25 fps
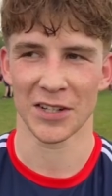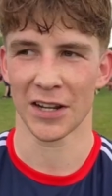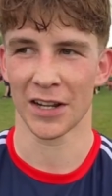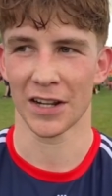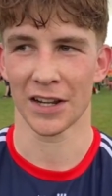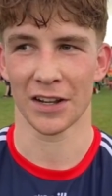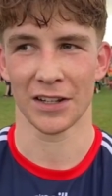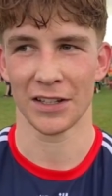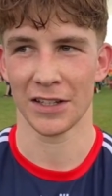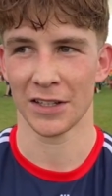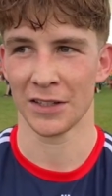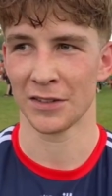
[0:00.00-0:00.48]
It?
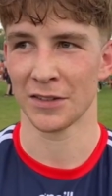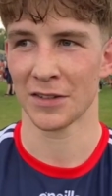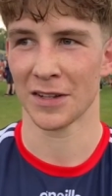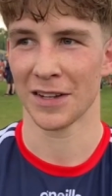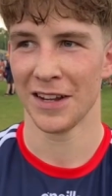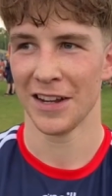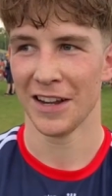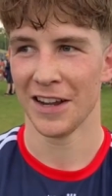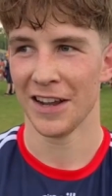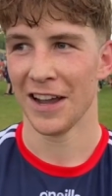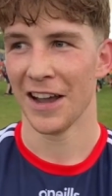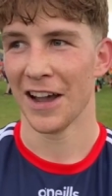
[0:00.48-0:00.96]
Yeah, I didn't,
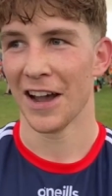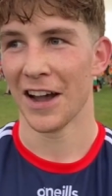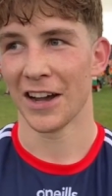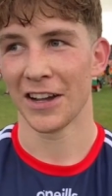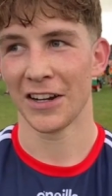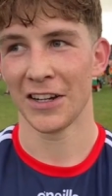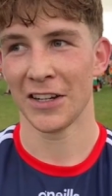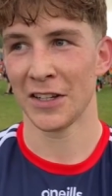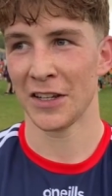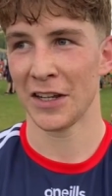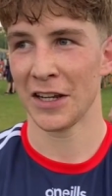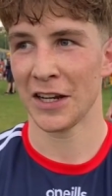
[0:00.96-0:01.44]

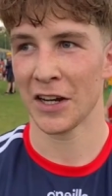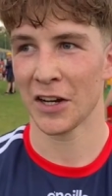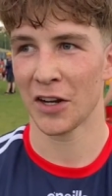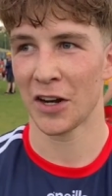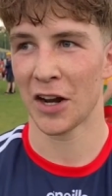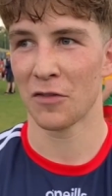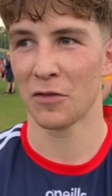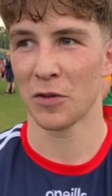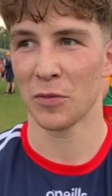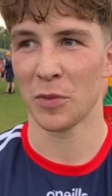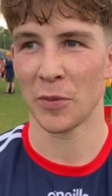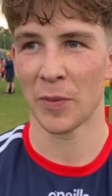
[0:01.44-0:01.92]
I didn't think I'd
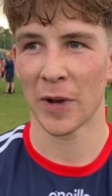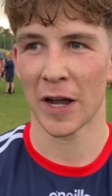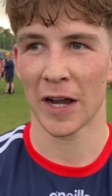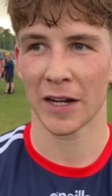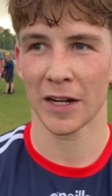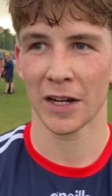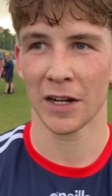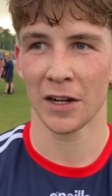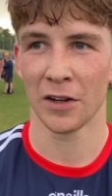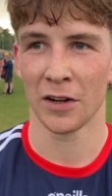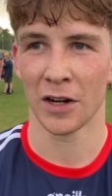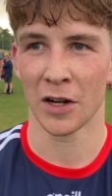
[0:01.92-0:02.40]
ever be back
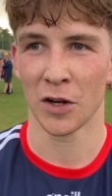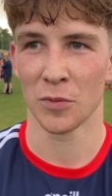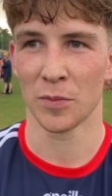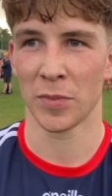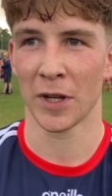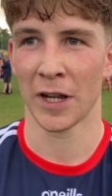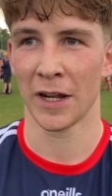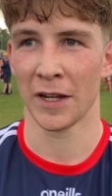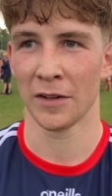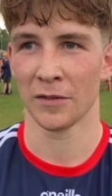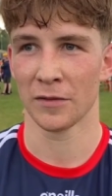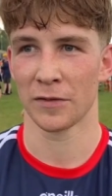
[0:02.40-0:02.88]
here now
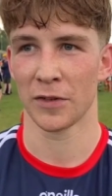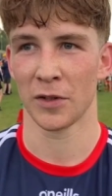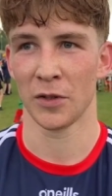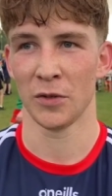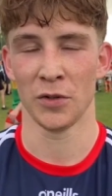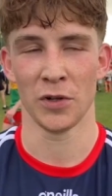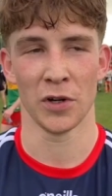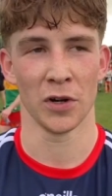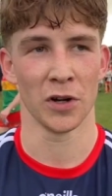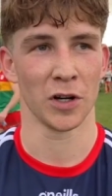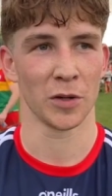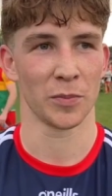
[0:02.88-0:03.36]
playing for
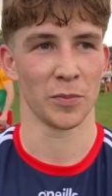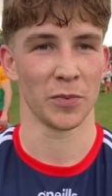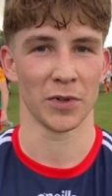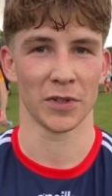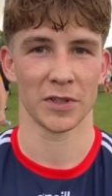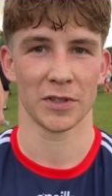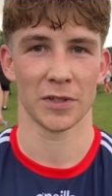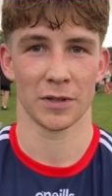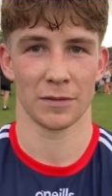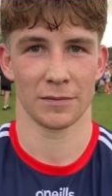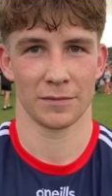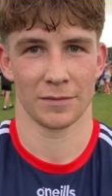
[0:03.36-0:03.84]
New York, but
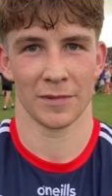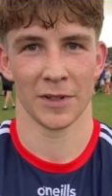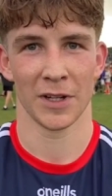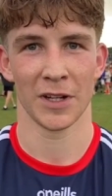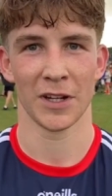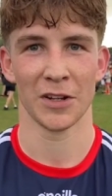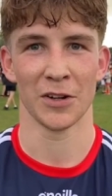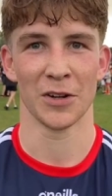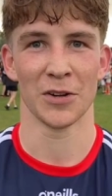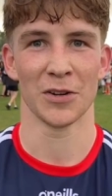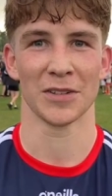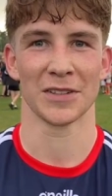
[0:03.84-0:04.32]

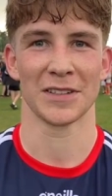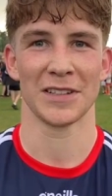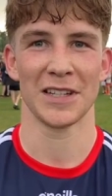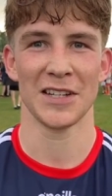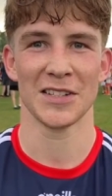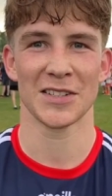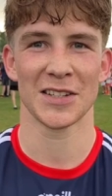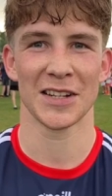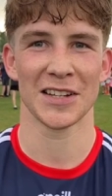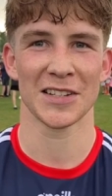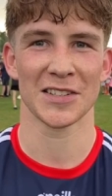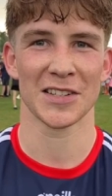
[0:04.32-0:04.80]
you know yeah.
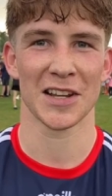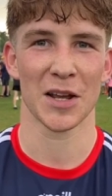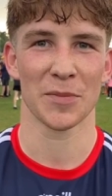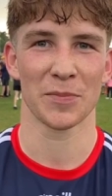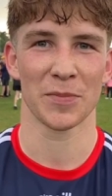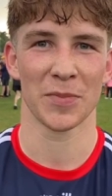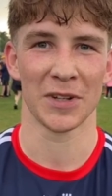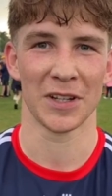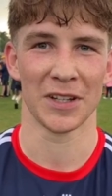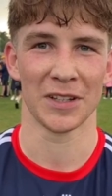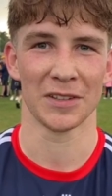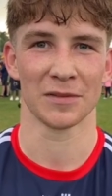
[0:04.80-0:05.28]
these things
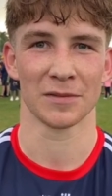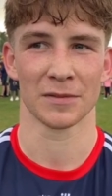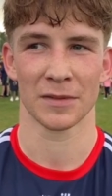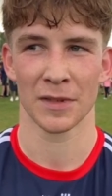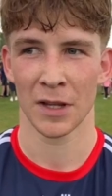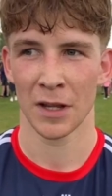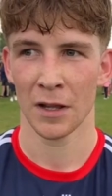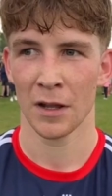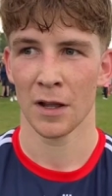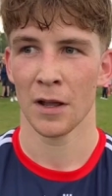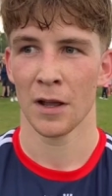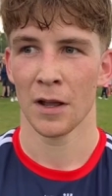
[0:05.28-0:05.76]
happen, and yeah,
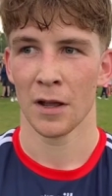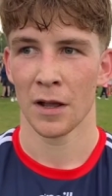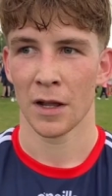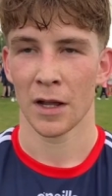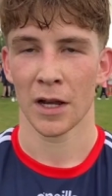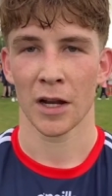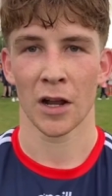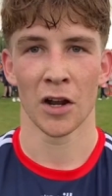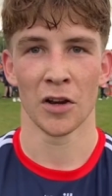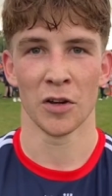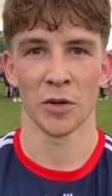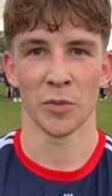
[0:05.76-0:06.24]

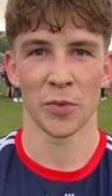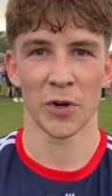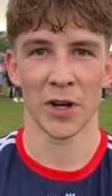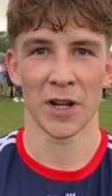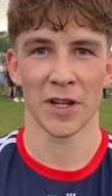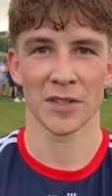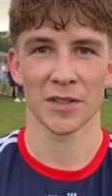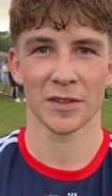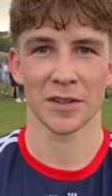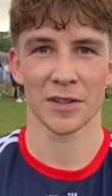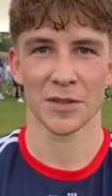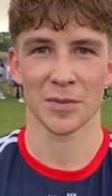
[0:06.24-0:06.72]
got to
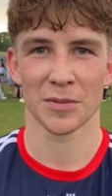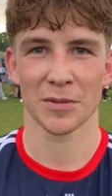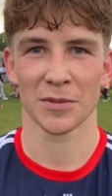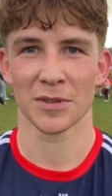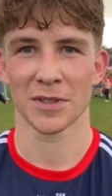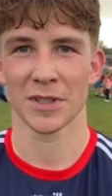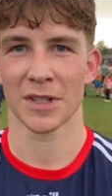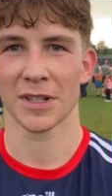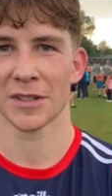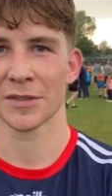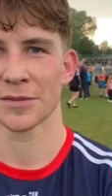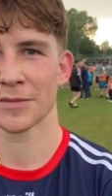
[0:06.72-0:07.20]
embrace it, I
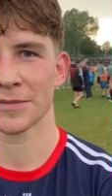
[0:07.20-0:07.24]
suppose. Yeah.